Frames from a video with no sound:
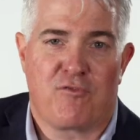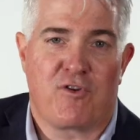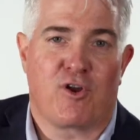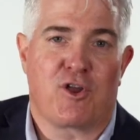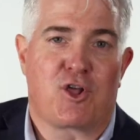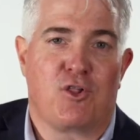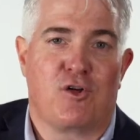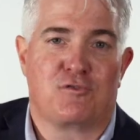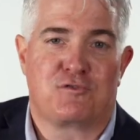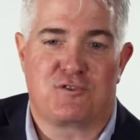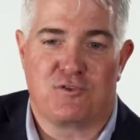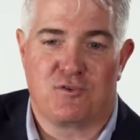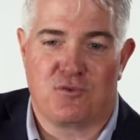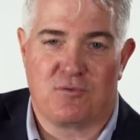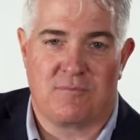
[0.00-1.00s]
are very close
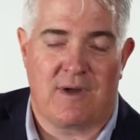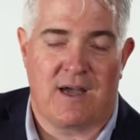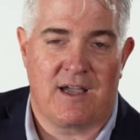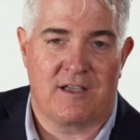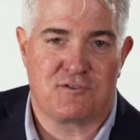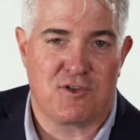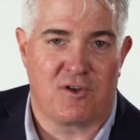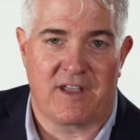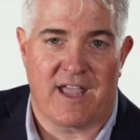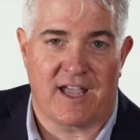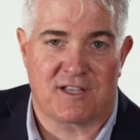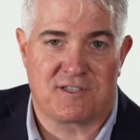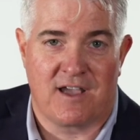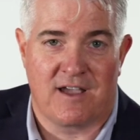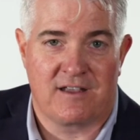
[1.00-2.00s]
to my
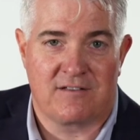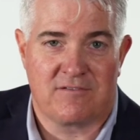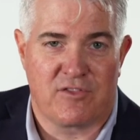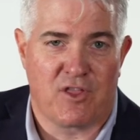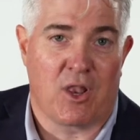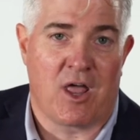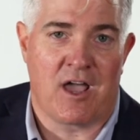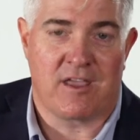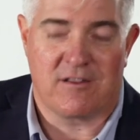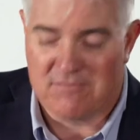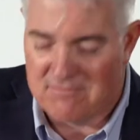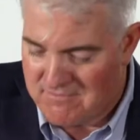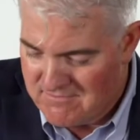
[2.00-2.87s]
zodiac sign, the lion.